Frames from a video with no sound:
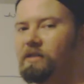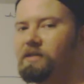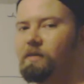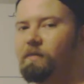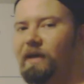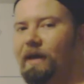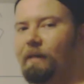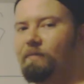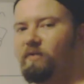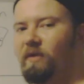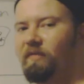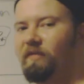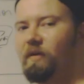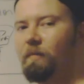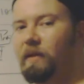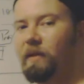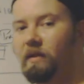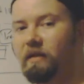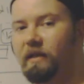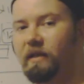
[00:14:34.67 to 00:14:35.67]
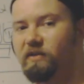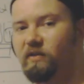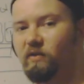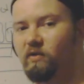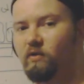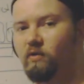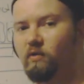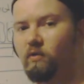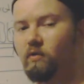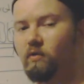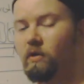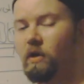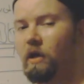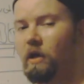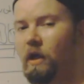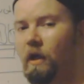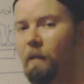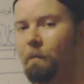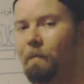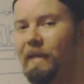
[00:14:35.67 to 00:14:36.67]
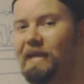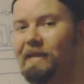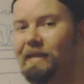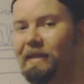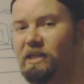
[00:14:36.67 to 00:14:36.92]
Sometimes we have the ability to make